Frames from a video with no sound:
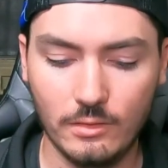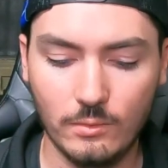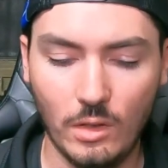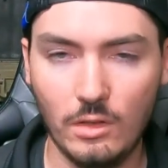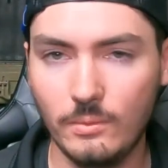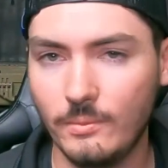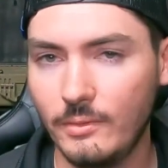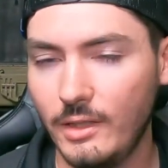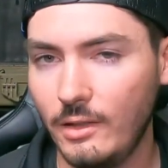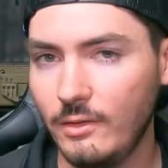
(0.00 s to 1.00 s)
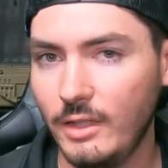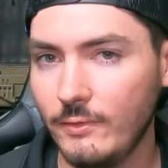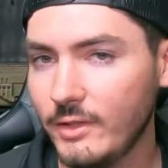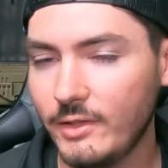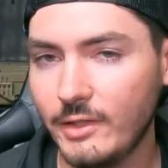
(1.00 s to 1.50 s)
well,
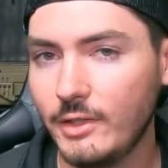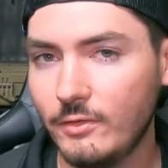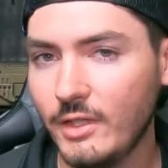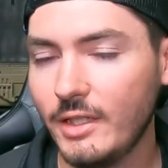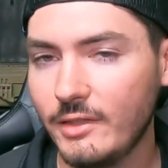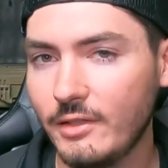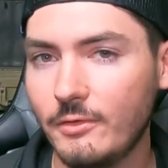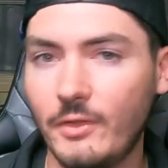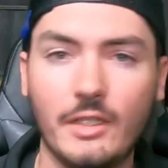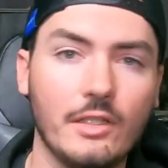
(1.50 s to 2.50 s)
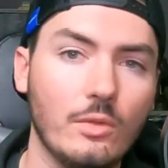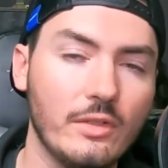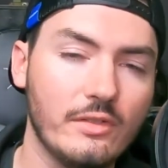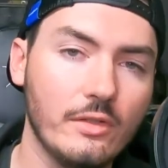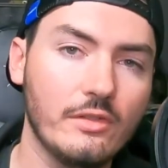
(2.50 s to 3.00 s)
everything you've done in this video
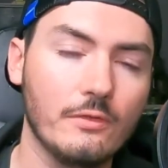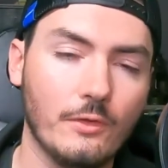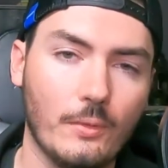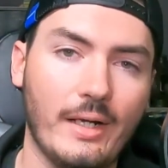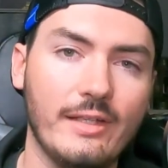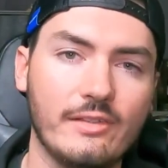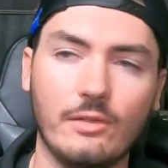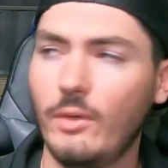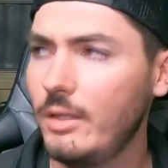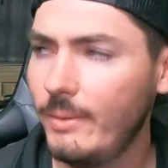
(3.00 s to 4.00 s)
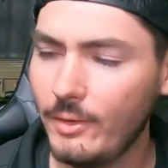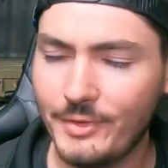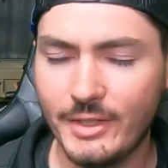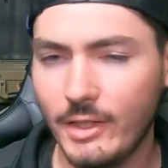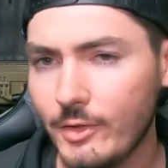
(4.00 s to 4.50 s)
was using Verizon. What
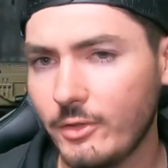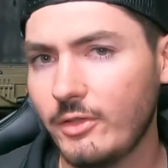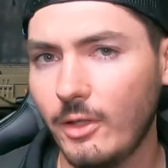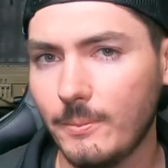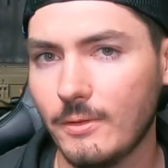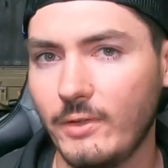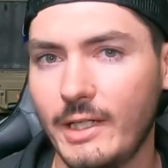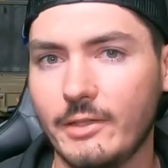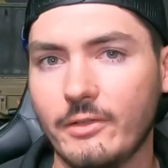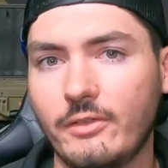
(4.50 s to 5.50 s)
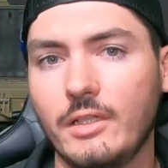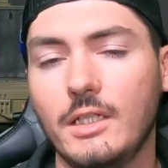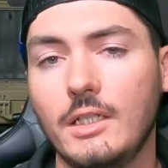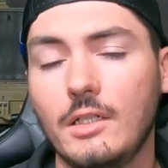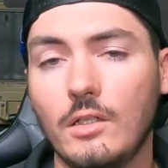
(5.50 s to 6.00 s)
about the other cell providers?
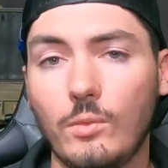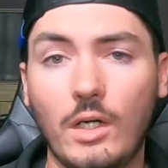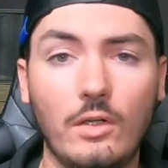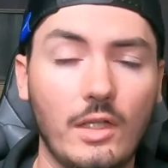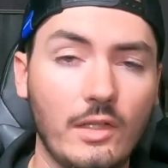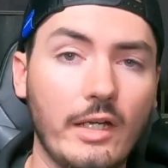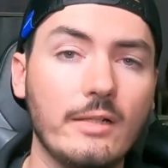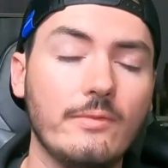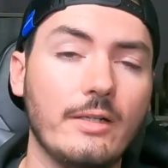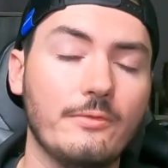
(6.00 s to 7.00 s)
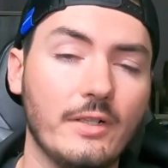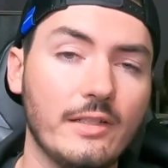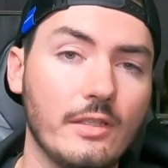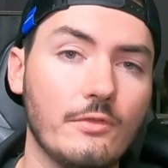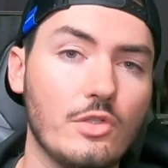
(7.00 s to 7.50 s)
Well, a lot of my
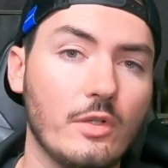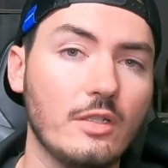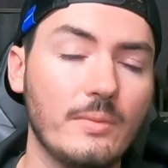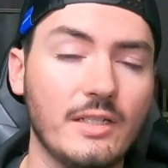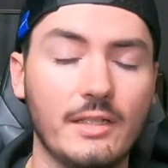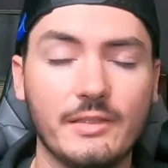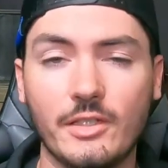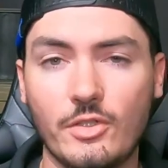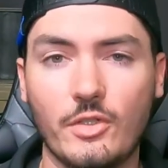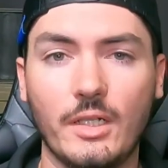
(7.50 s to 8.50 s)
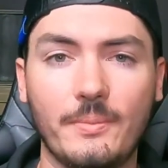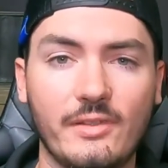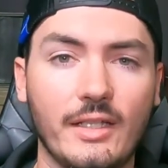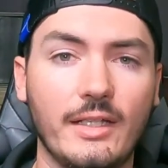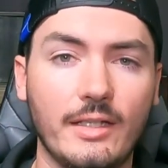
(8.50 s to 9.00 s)
friends have joined me on these
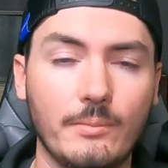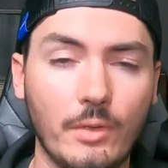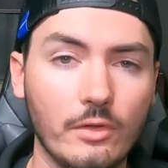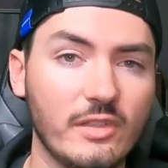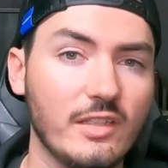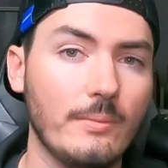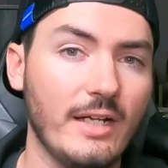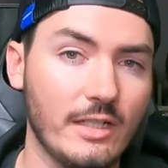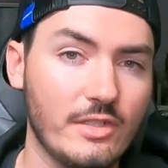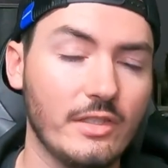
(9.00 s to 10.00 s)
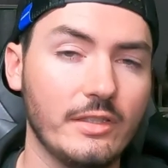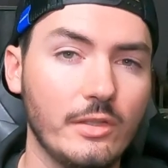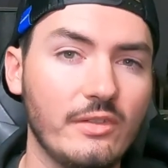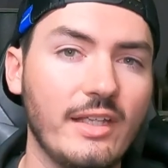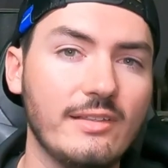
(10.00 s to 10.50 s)
trips, and most of them actually
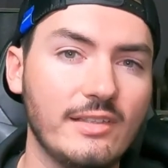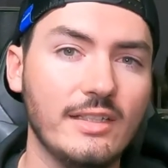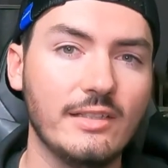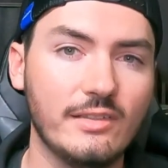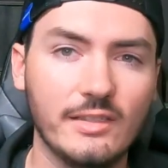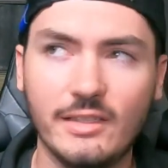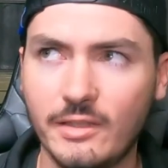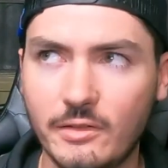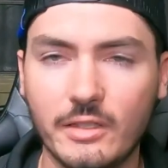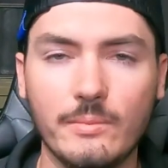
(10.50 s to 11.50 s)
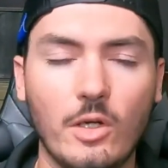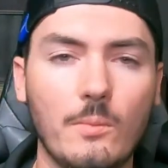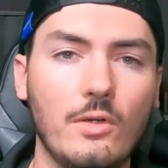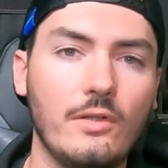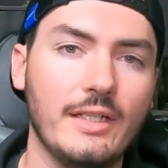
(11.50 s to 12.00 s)
use AT&T and
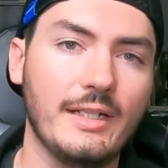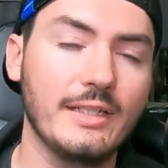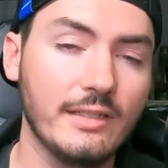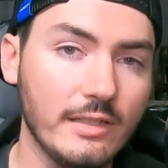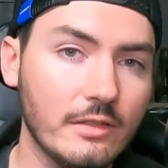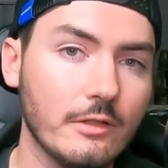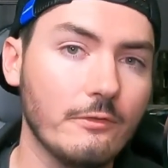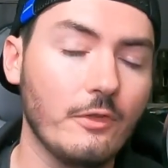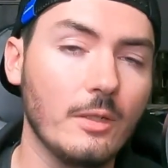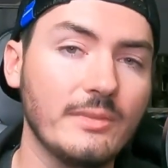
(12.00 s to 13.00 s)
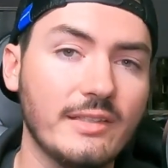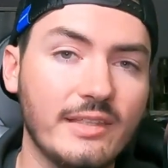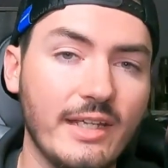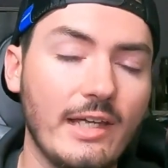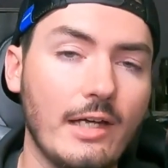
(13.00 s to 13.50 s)
T-Mobile, and I can confirm
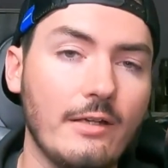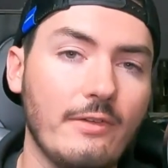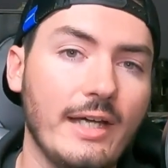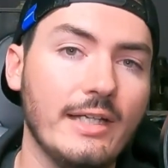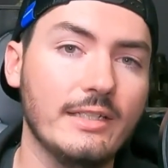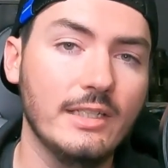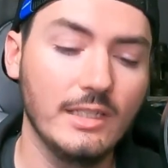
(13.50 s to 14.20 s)
that they have had